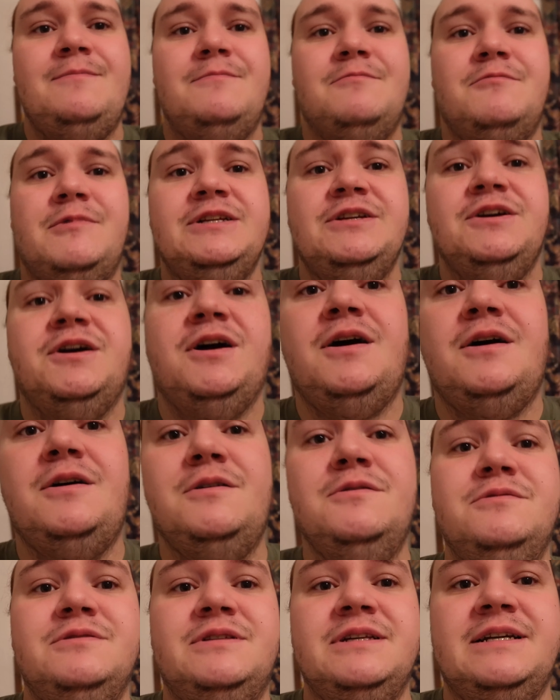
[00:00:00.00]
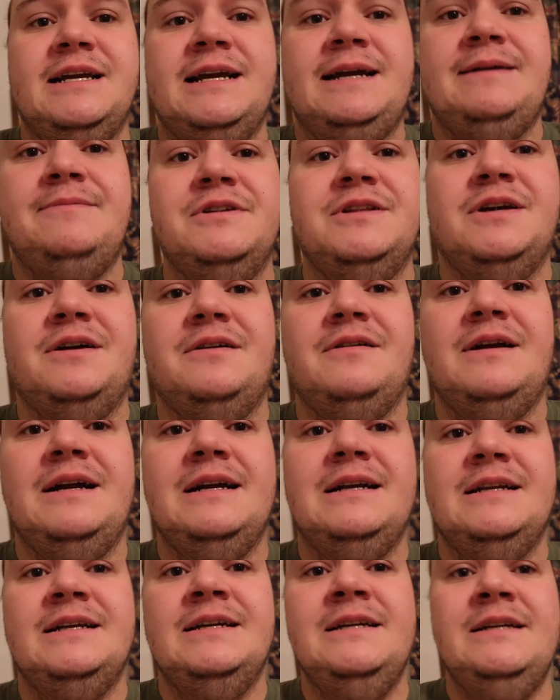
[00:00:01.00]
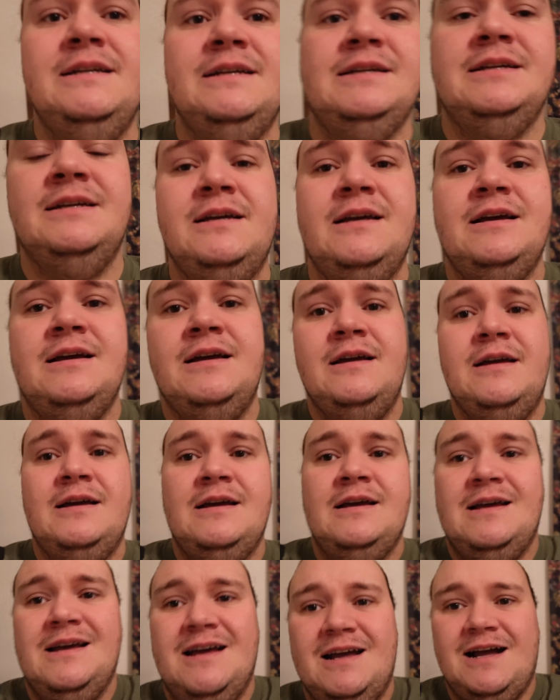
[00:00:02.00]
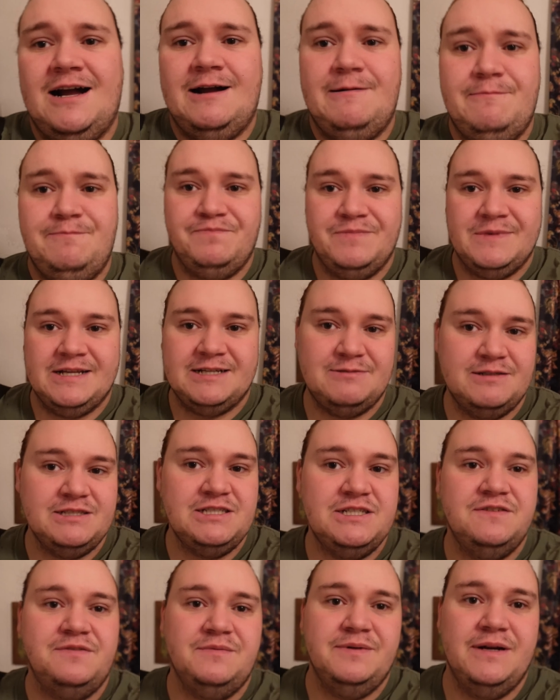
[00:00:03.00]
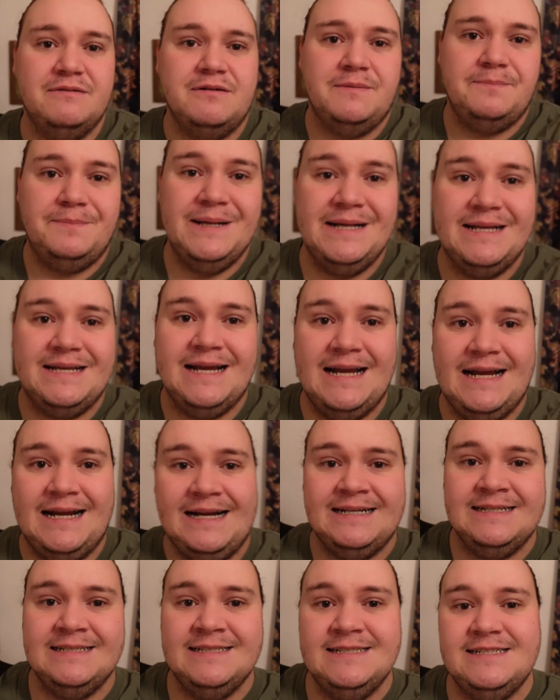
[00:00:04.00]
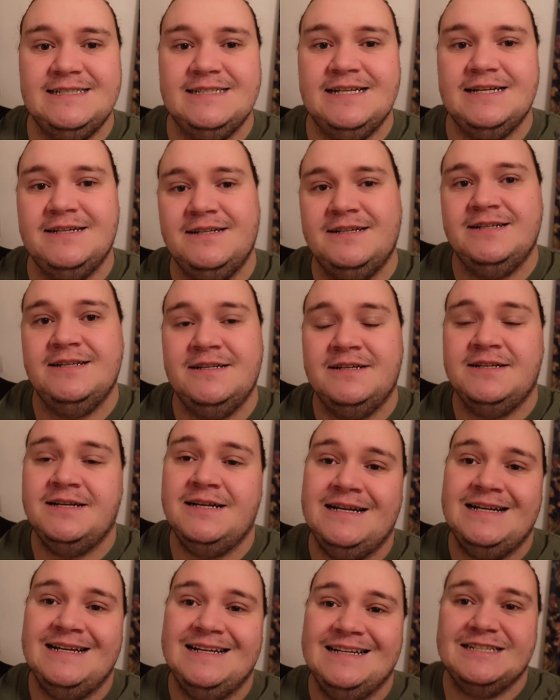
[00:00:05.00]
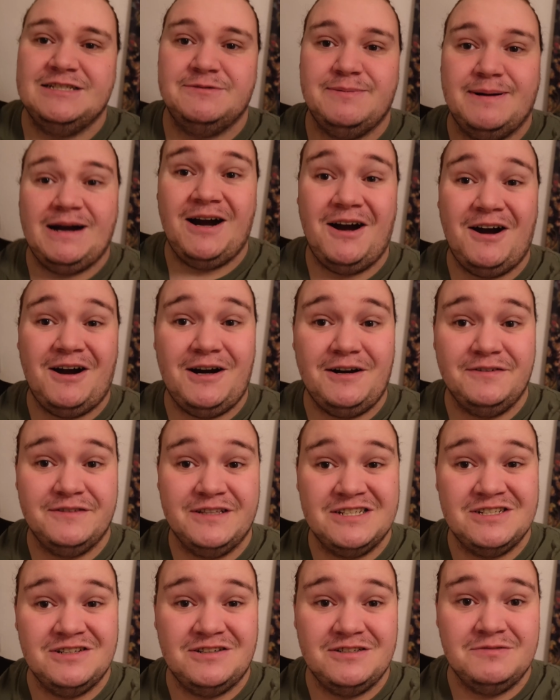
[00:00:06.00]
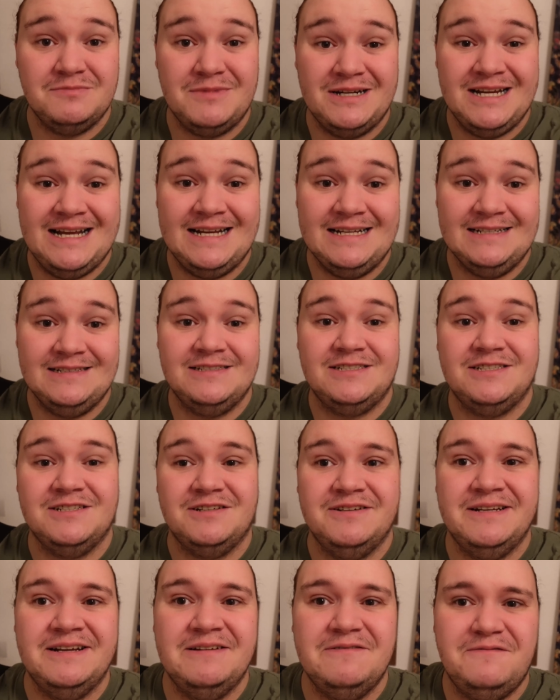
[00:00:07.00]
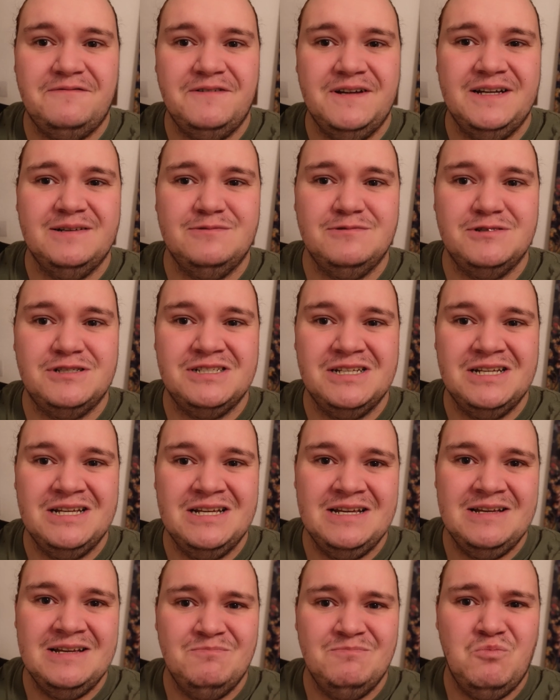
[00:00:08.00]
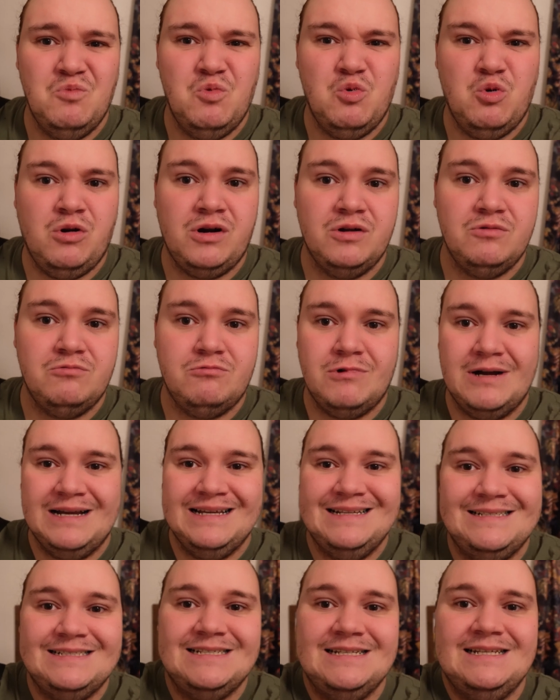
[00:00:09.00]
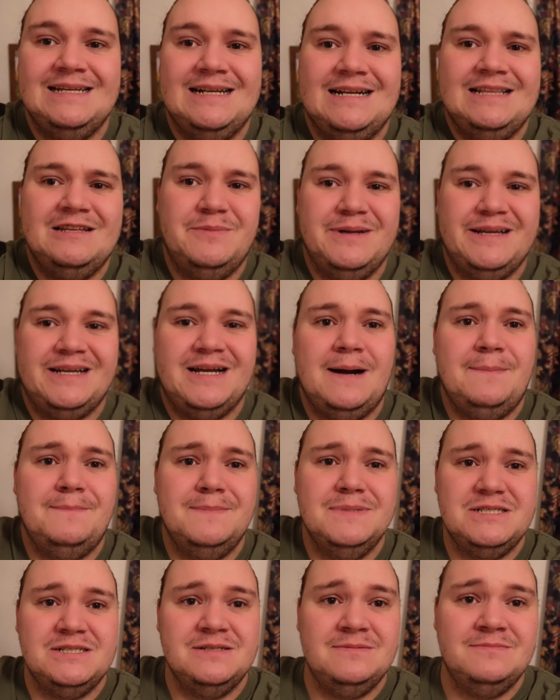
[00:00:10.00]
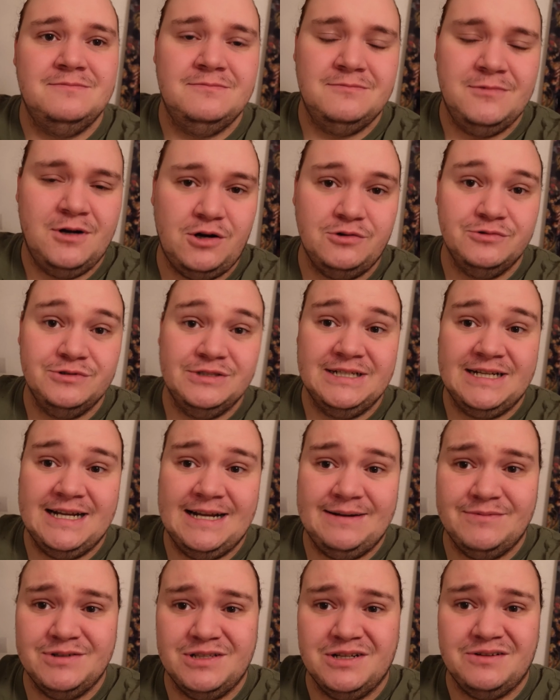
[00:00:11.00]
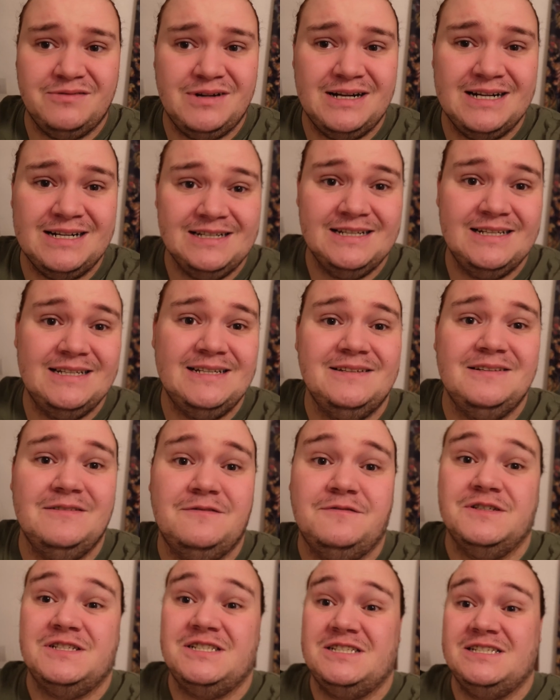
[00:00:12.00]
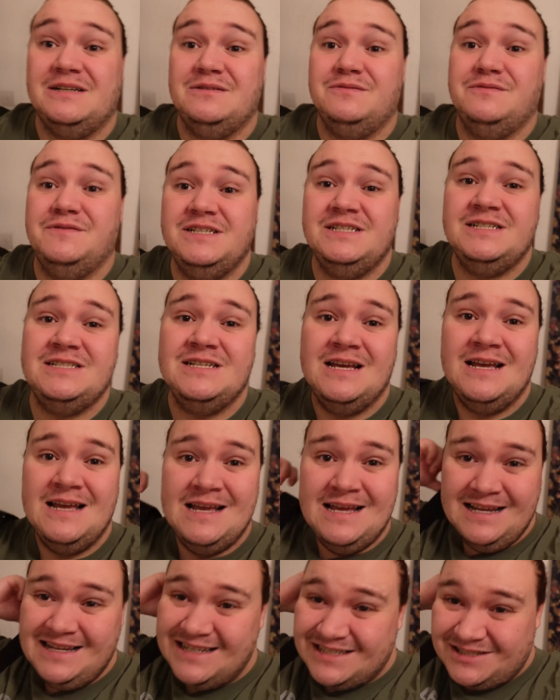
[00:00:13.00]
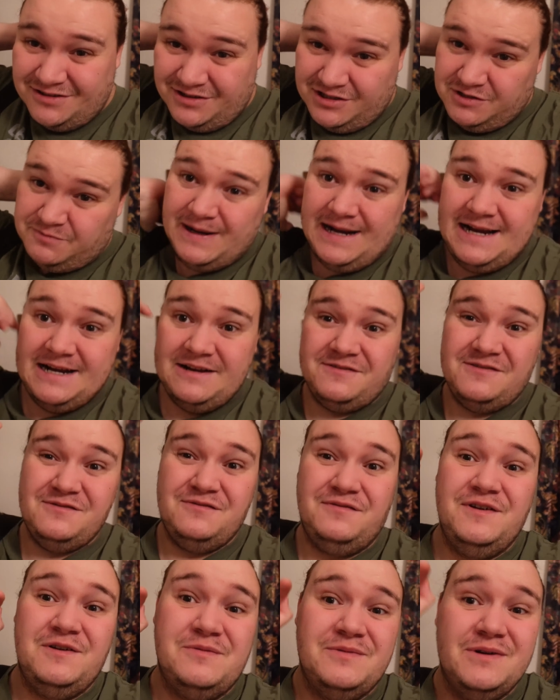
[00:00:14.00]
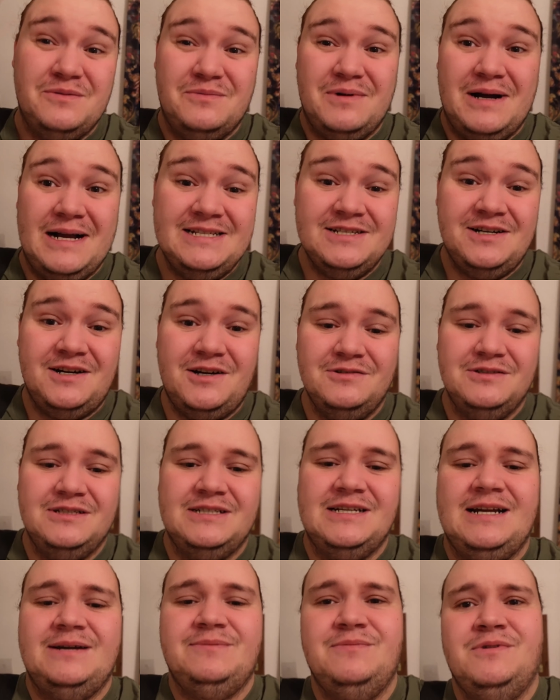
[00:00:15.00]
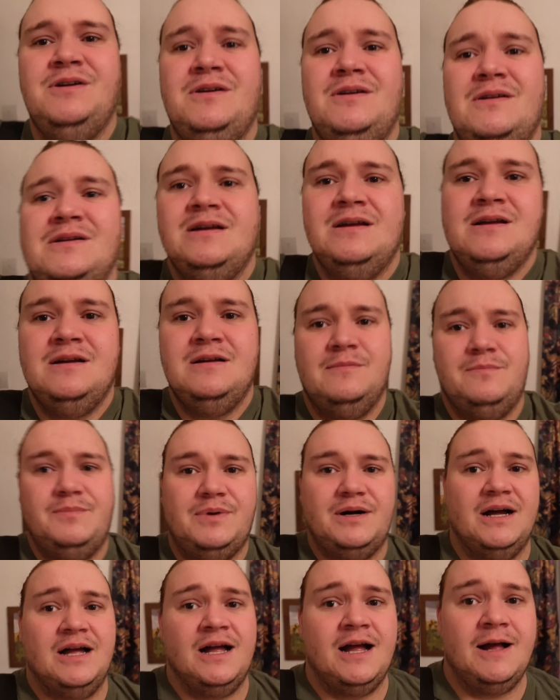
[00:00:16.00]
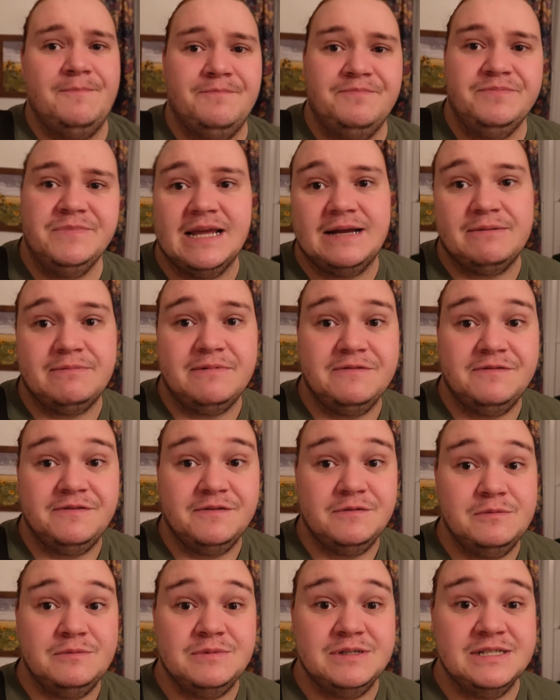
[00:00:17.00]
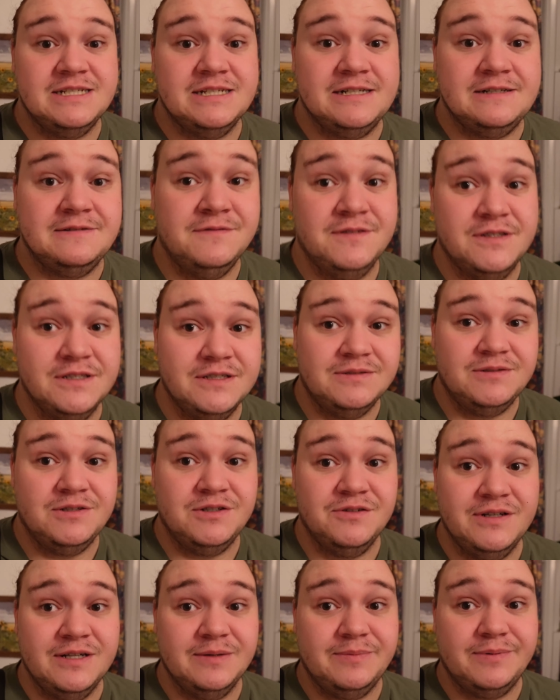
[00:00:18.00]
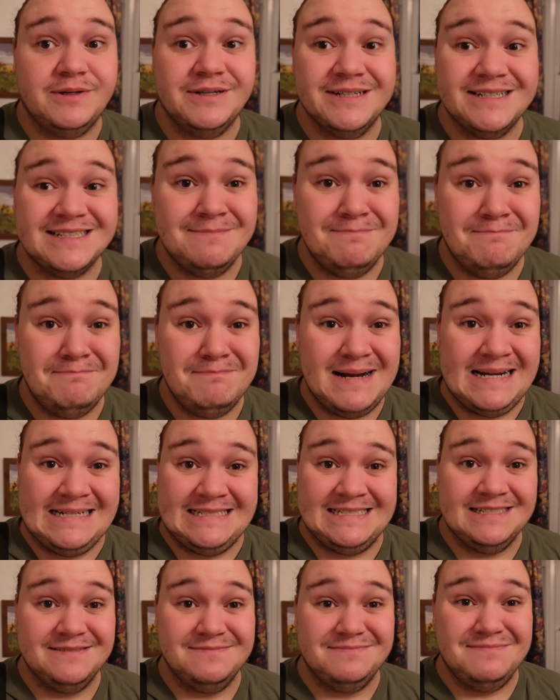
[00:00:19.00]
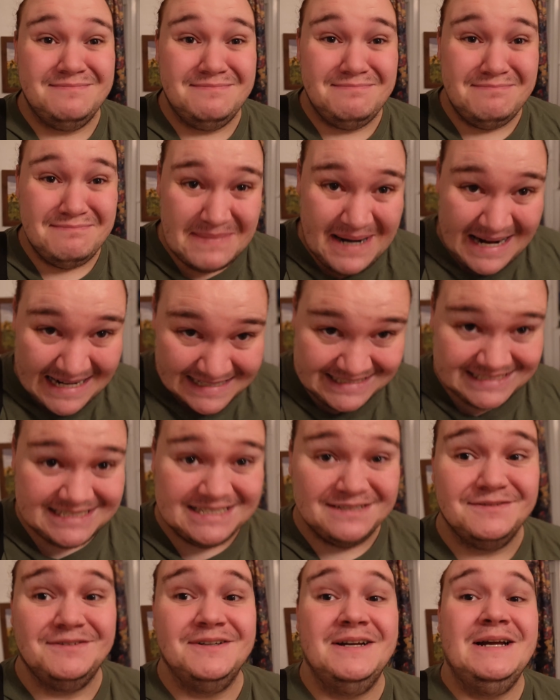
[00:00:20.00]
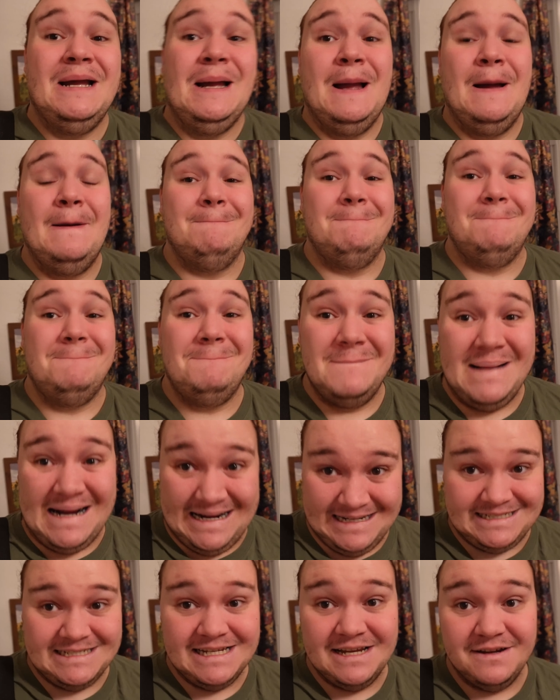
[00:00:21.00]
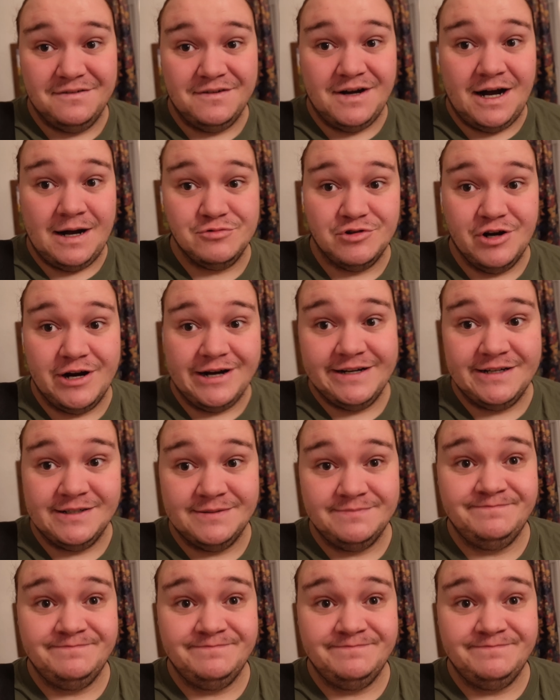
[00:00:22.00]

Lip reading: When you hold the camera directly, especially for me, I've got big hands. It's about half the size of my hand, so it feels quite weighty and a little bit cumbersome holding the camera directly for selfies. It's not as bad if I'm filming away to hold the camera, but yeah, when filming myself, the Gorilla Pod is a massive, massive, massive upgrade.